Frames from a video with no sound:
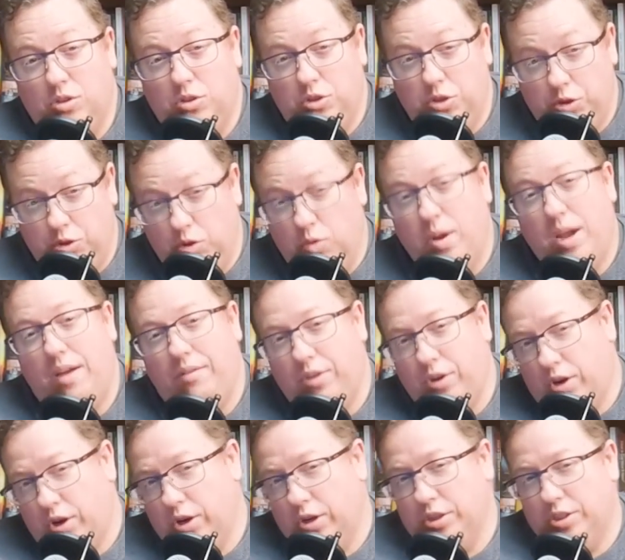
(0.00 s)
Do you have the
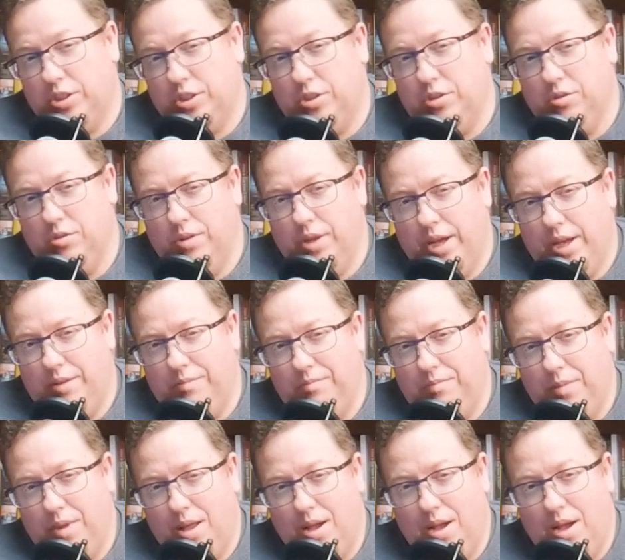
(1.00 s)
courage to do that?
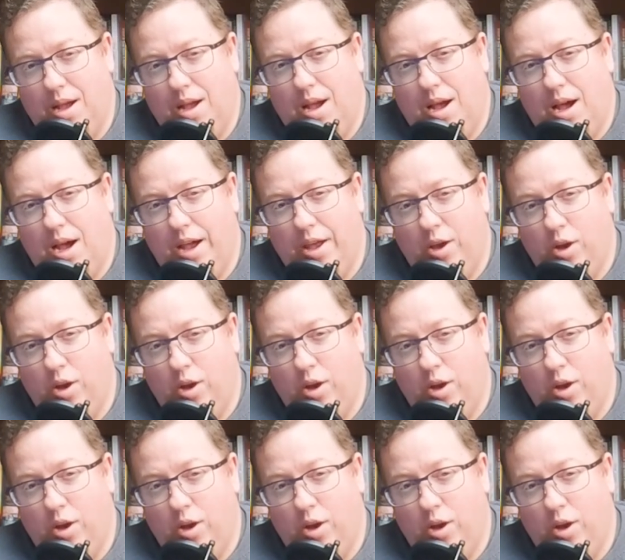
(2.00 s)
I